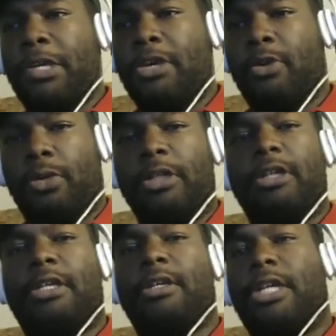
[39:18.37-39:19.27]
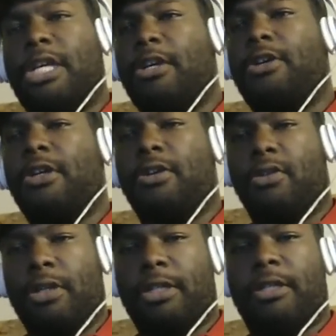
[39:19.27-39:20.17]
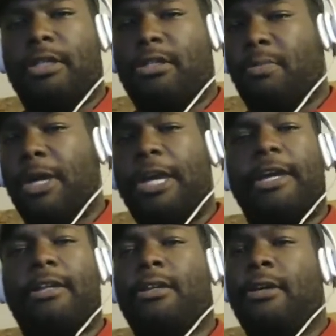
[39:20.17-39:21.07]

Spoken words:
It'll look good here, it'll look good in Japan,